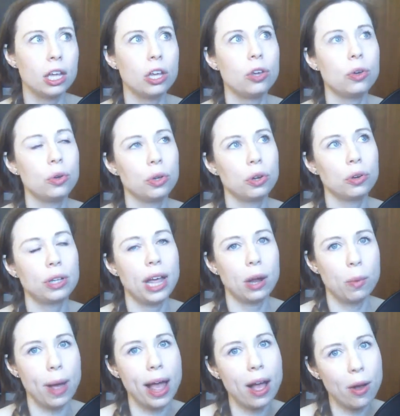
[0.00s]
You're
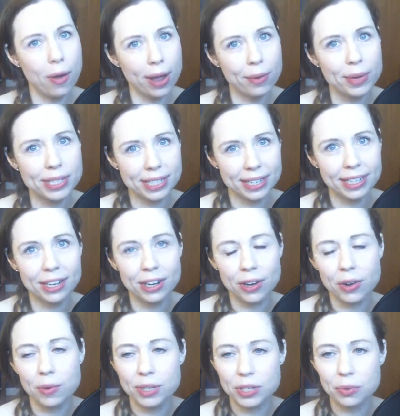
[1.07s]
like, wow, I wasn't
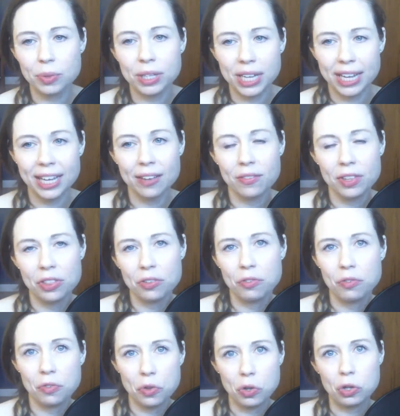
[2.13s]
really given the
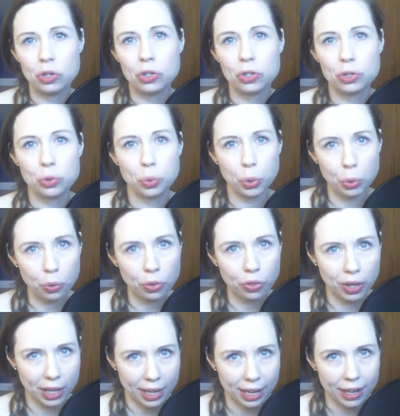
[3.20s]
full truth
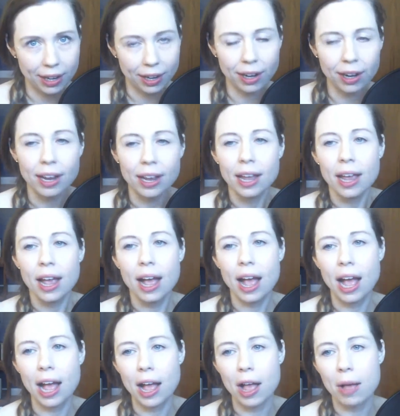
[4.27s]
here.
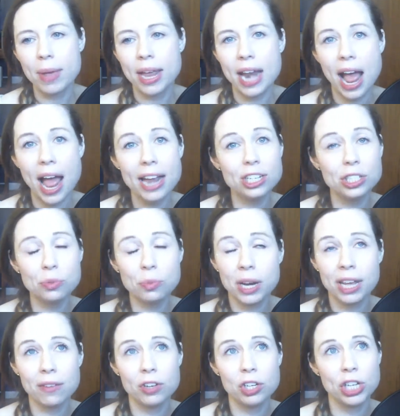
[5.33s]
And I just want
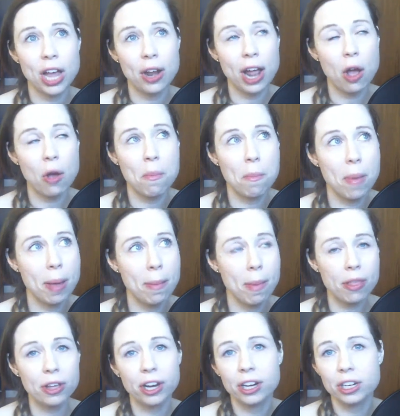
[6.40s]
to give a shout out. My
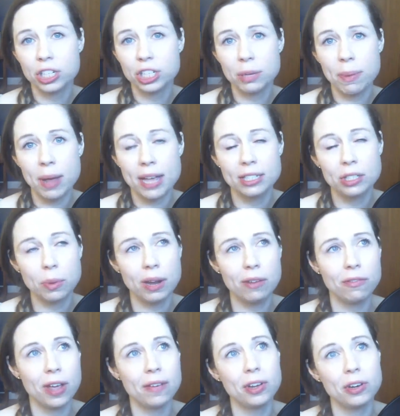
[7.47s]
mother, she passed away
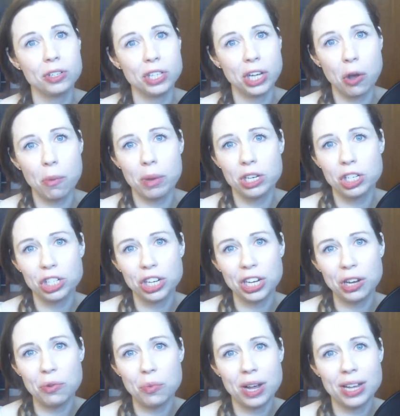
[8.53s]
5 years ago, but
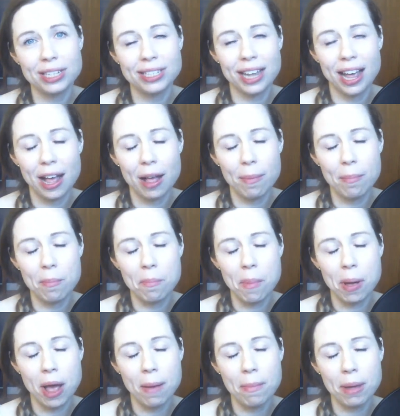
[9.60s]
she was
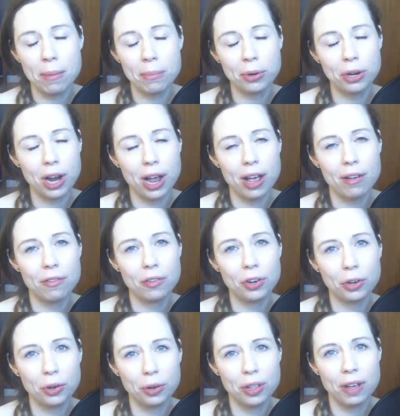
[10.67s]
a member of
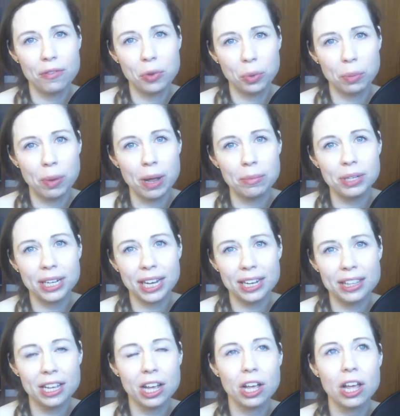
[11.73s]

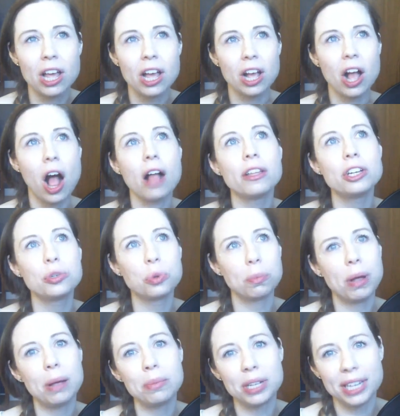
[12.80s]
the college
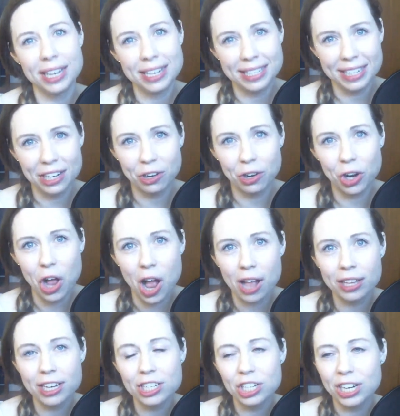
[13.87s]
Republicans in her
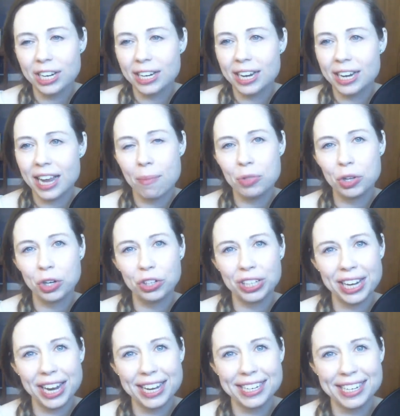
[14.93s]
college in the early
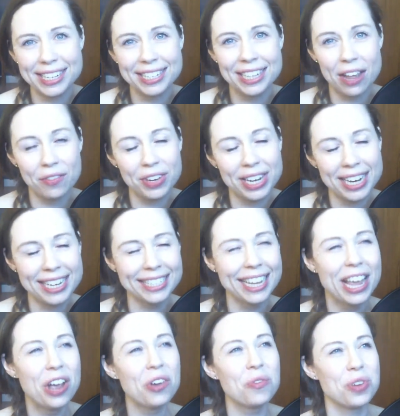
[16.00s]
1970s.
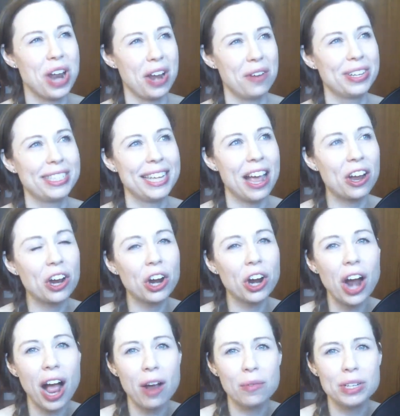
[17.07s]
When I was younger,
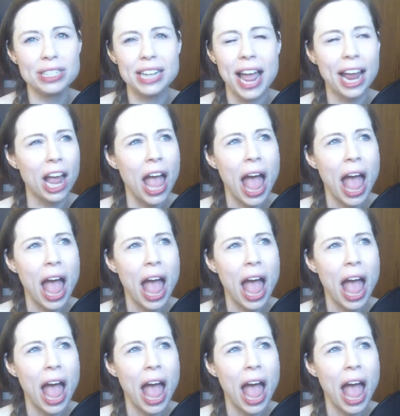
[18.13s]
I was like,